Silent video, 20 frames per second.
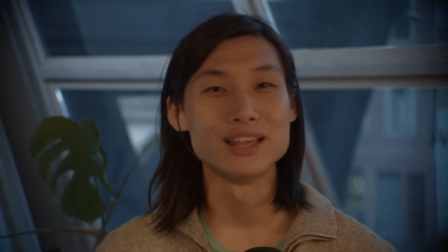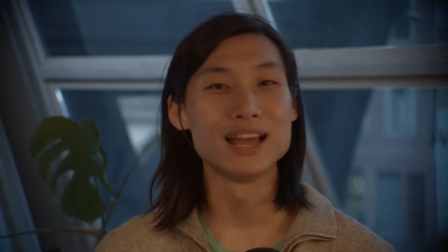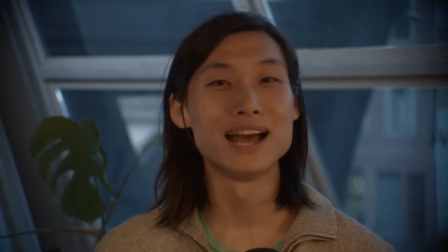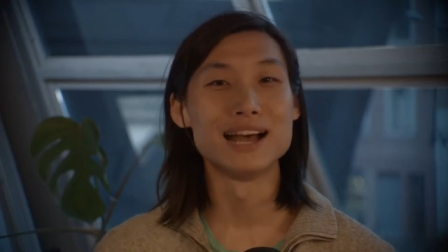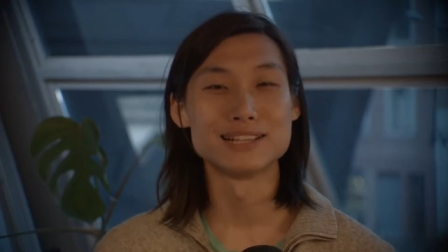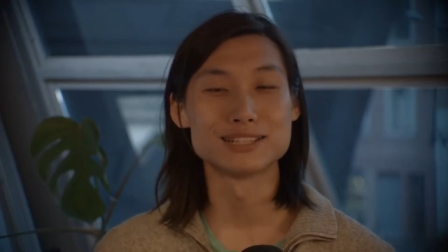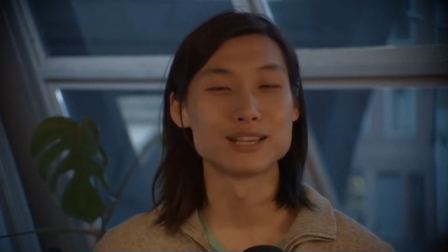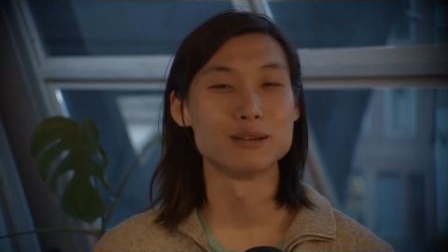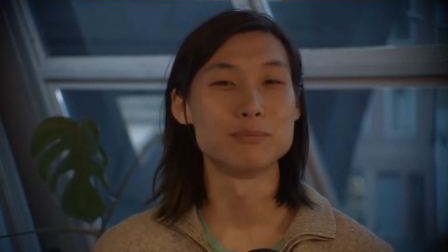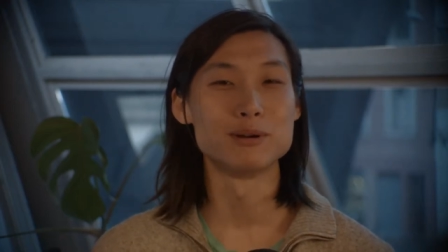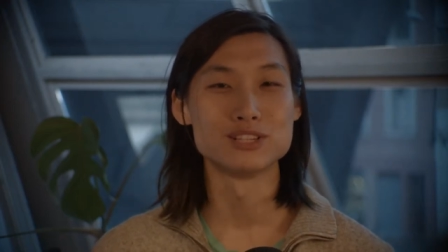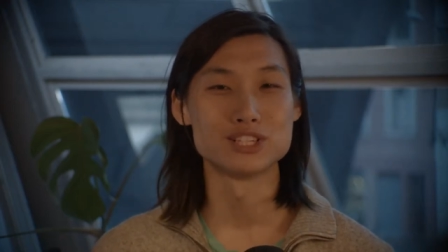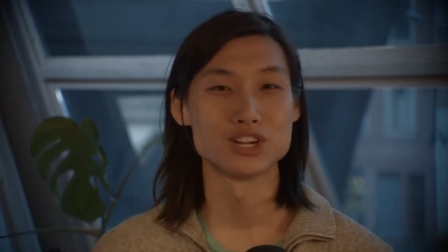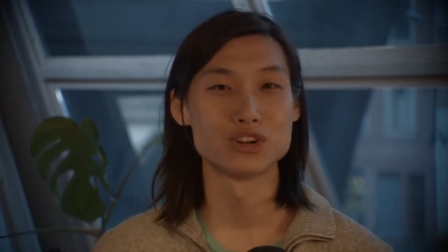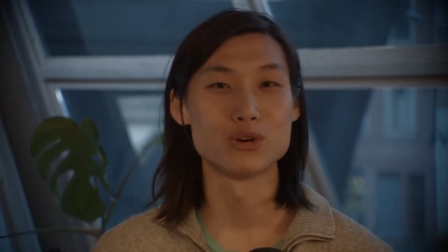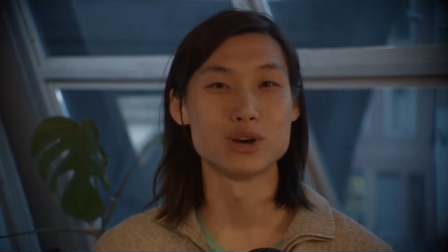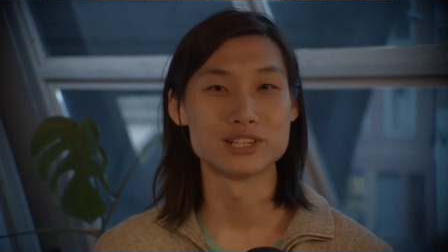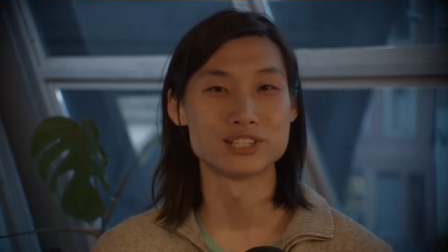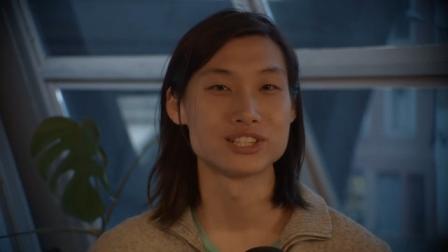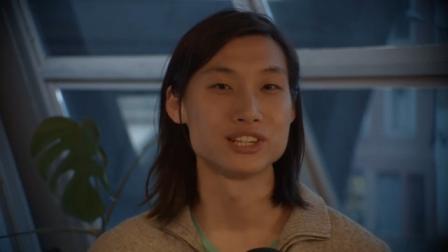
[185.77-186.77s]
ask a bunch
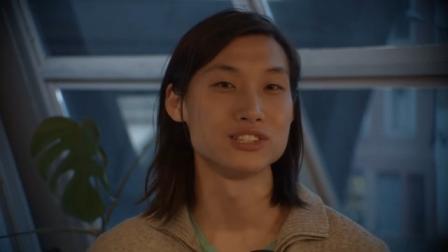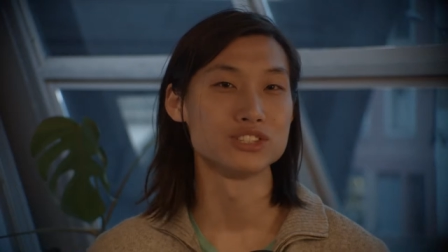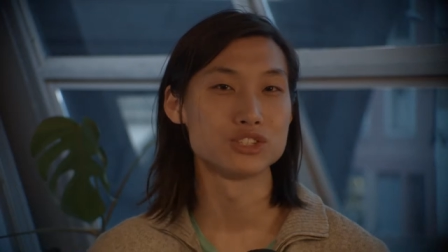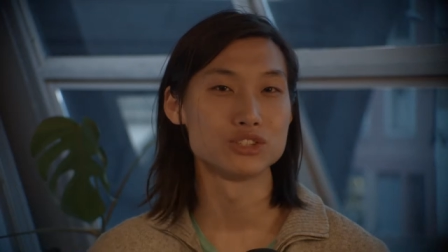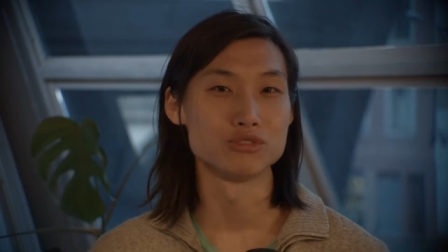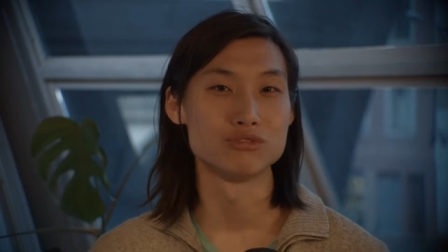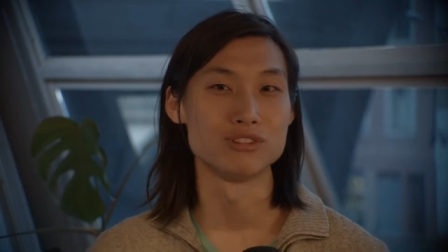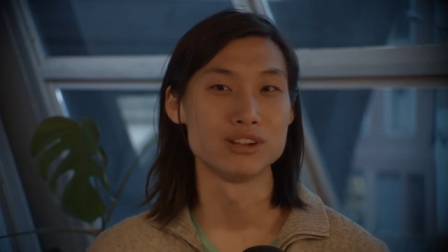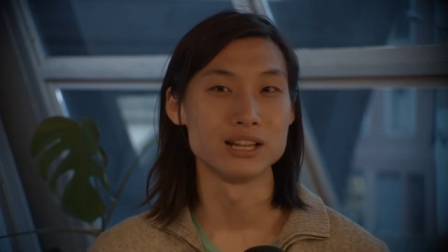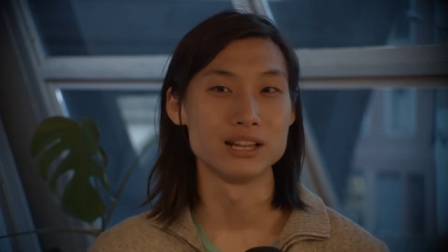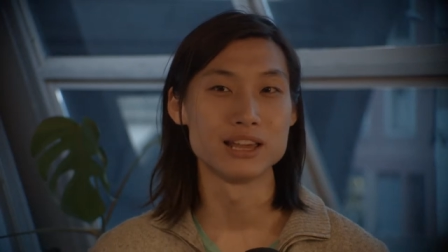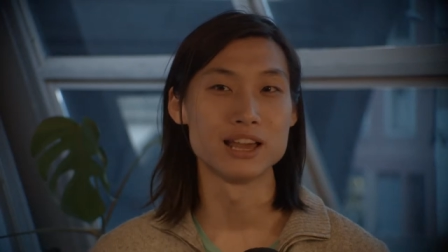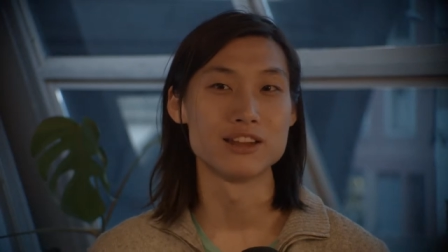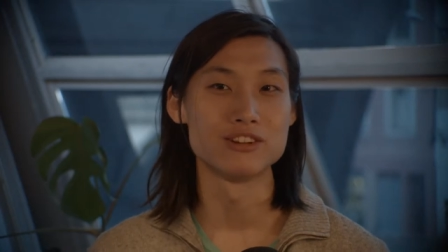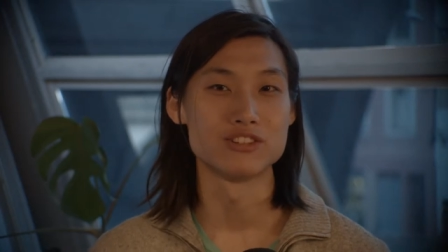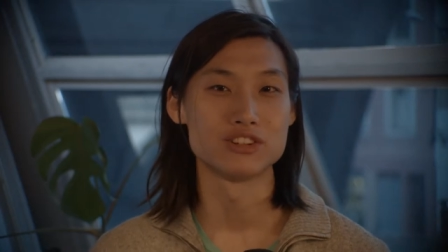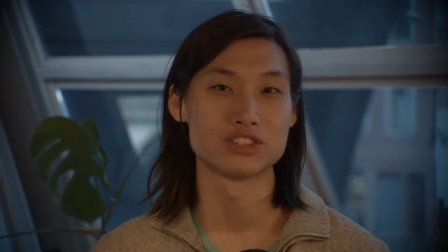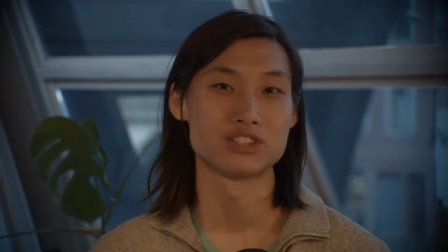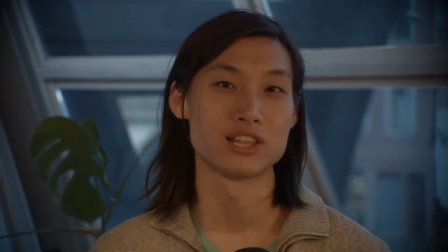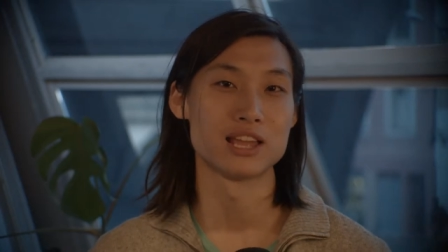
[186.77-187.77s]
of questions to really
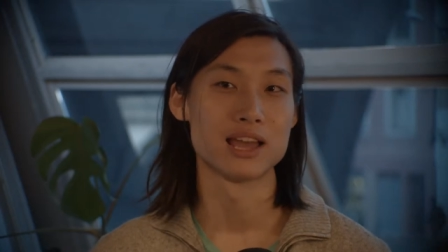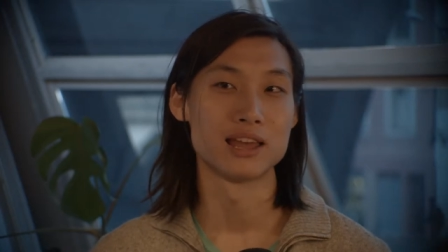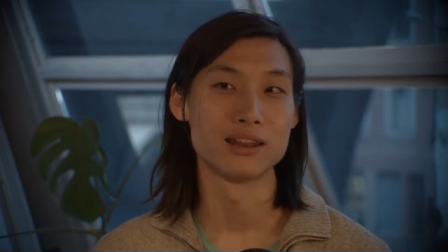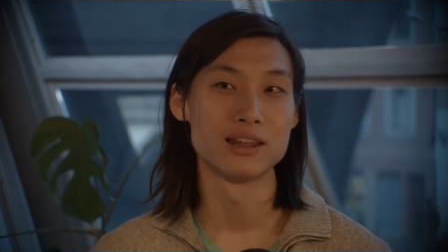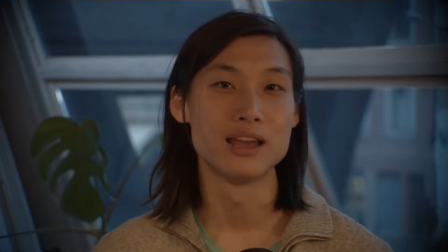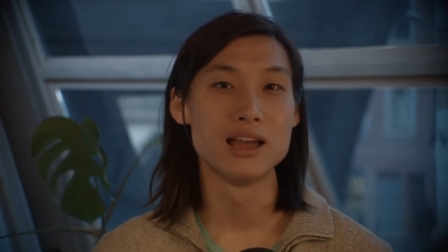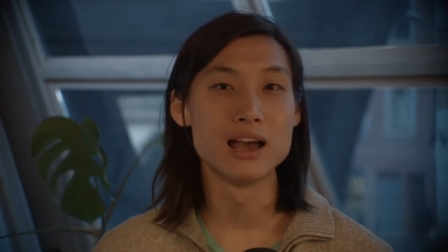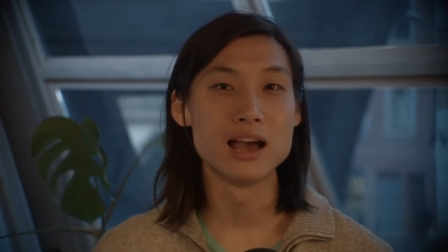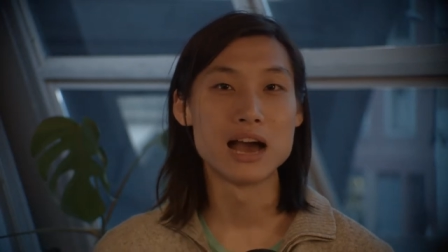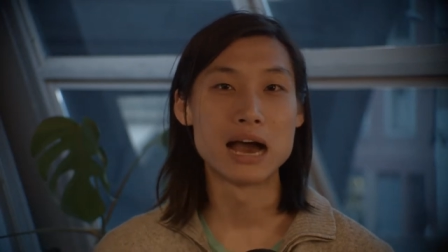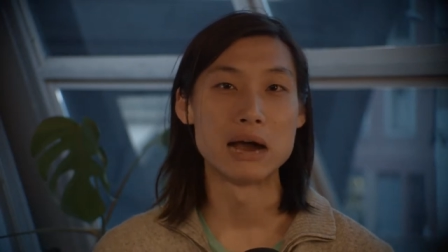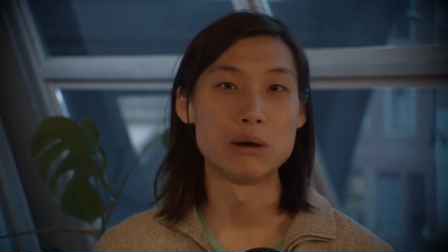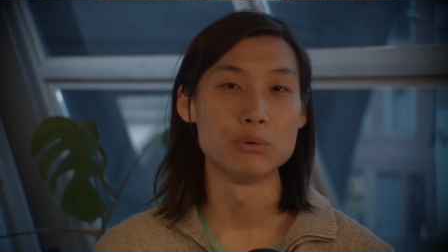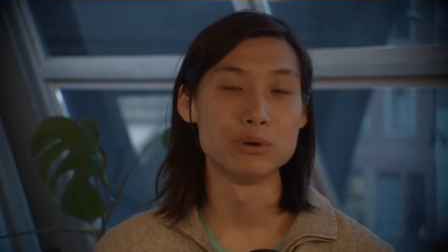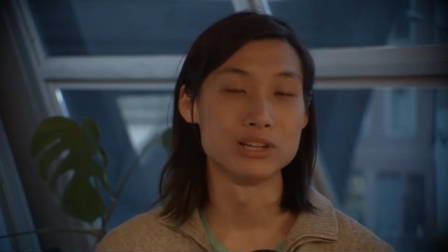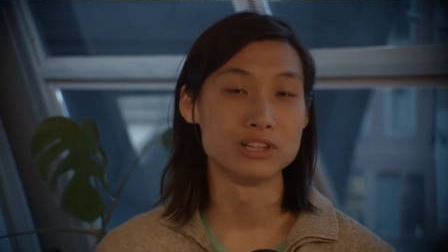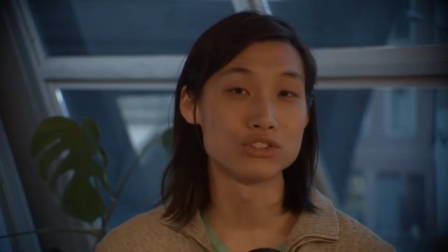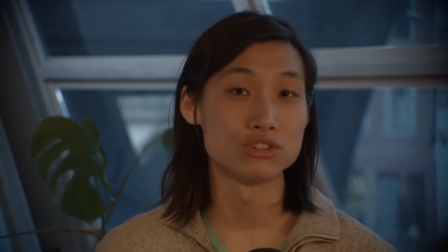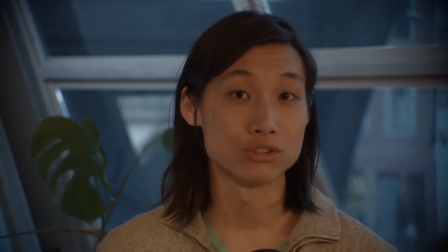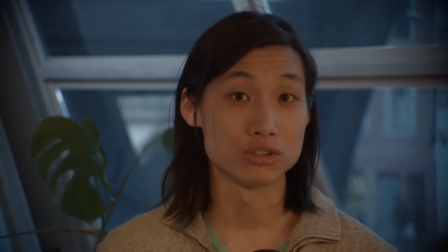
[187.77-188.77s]
understand how
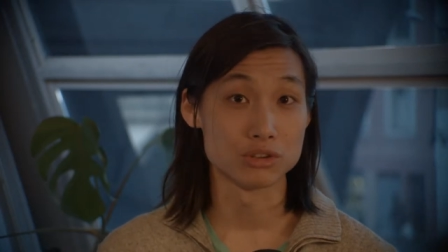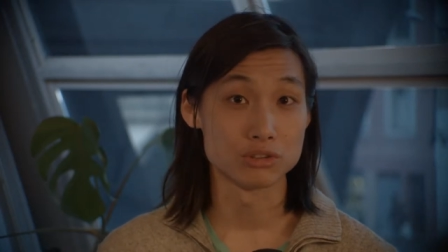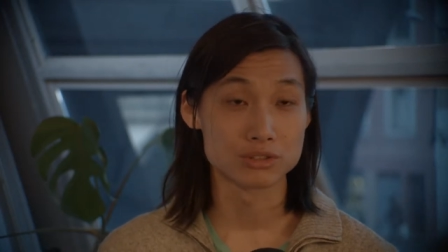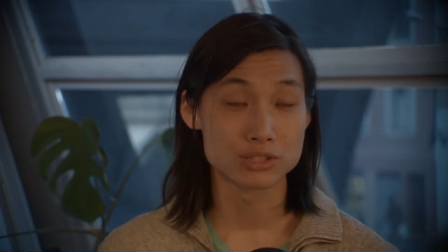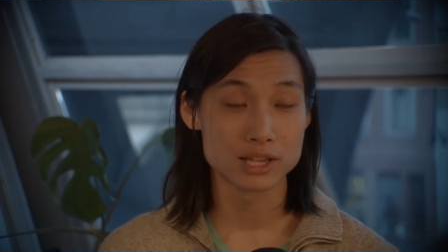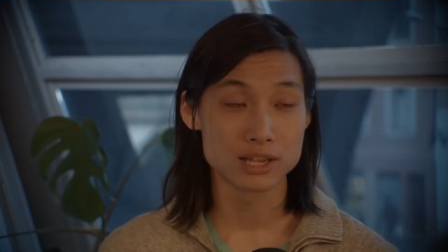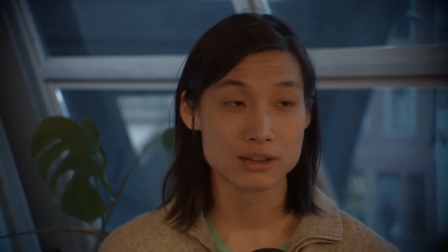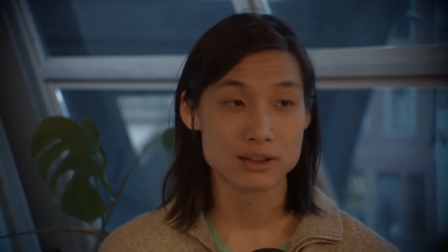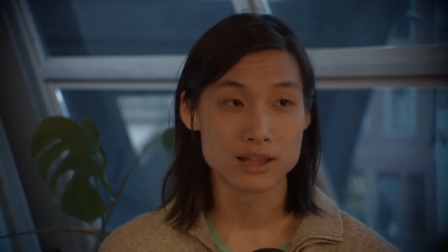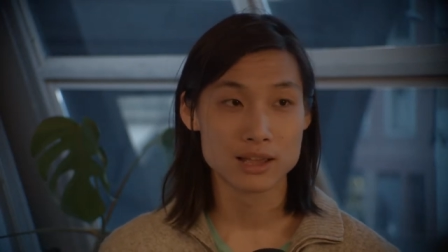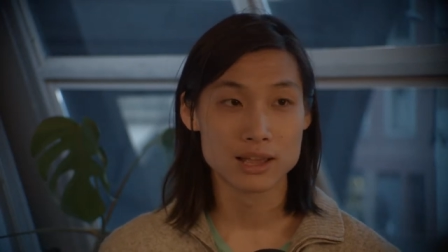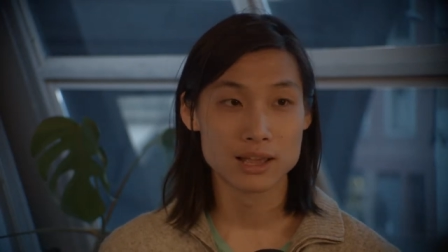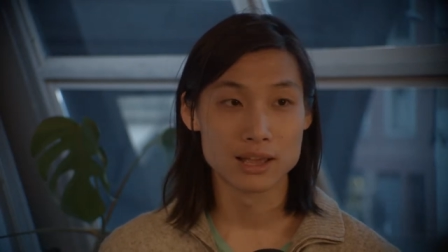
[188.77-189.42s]
we need to use it.